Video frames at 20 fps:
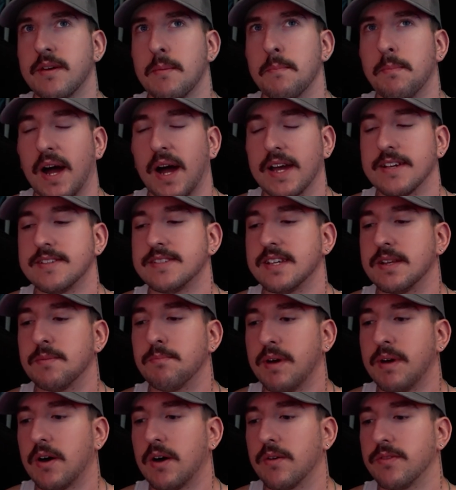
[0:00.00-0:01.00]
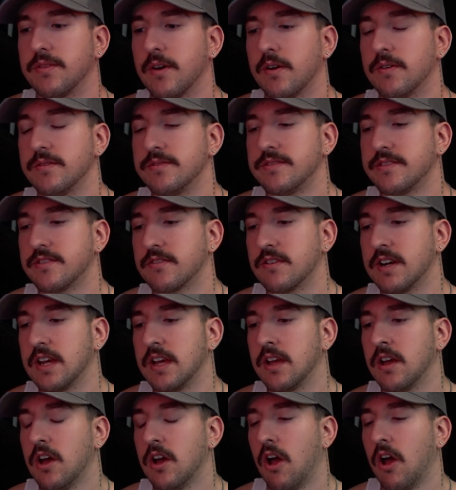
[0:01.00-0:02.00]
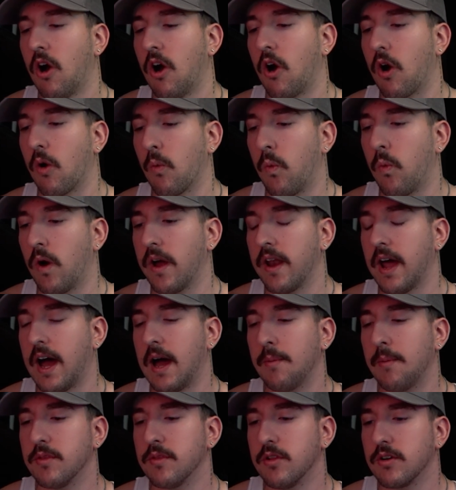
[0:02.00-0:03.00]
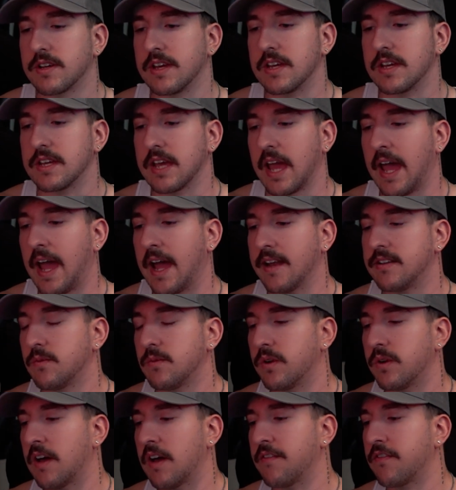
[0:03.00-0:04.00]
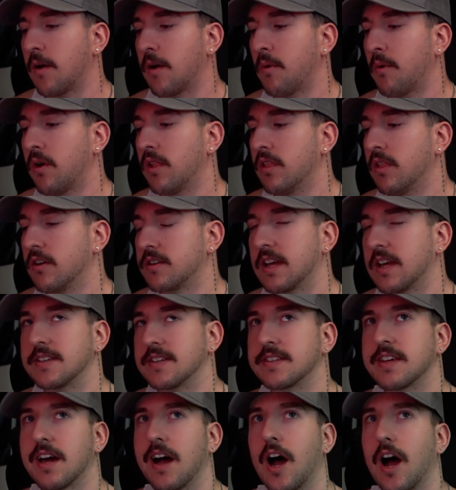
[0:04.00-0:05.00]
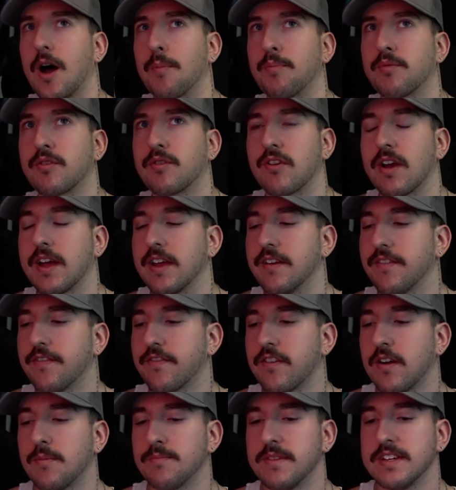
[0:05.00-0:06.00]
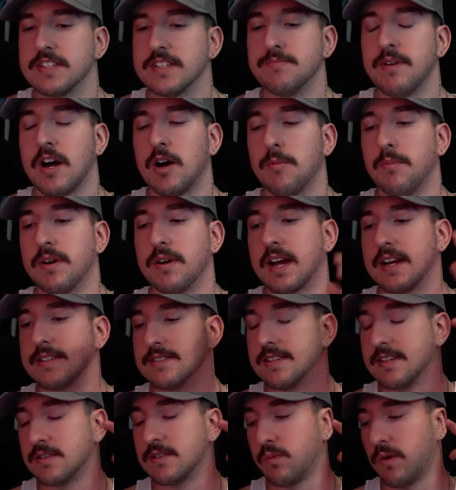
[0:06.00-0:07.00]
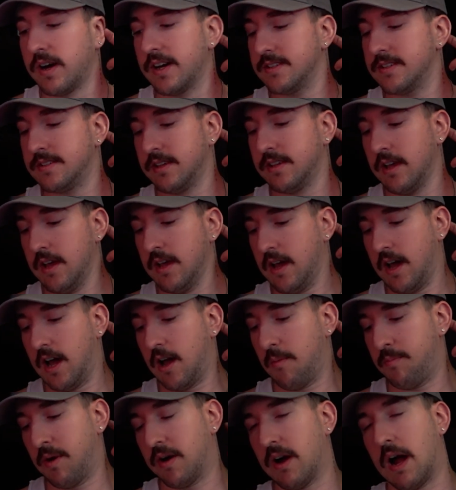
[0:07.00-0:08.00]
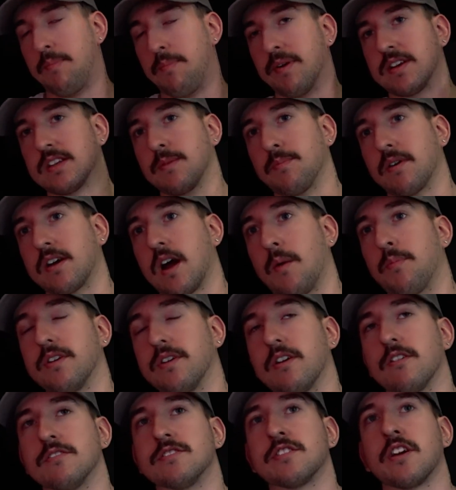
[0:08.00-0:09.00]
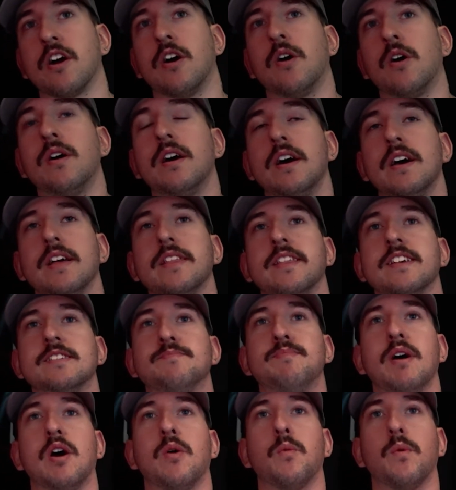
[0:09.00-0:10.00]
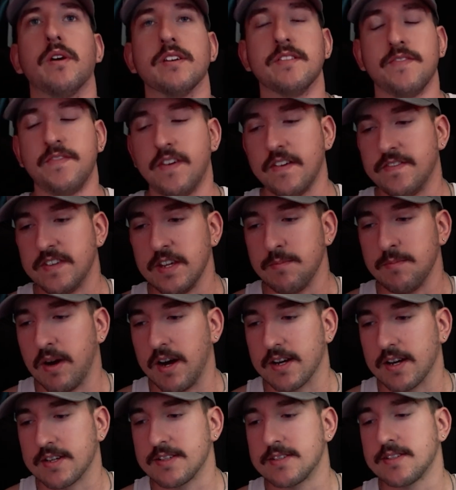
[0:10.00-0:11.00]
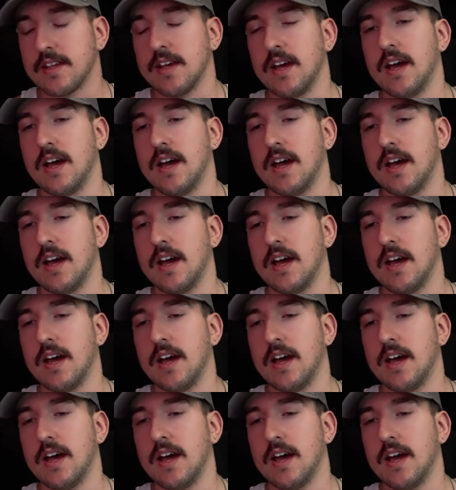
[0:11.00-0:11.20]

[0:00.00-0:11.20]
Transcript: Bison belt. Those three are what I'm looking at whenever I'm looking to upgrade from this belt, because this was a belt I picked up a couple years ago. This belt was 50 bucks.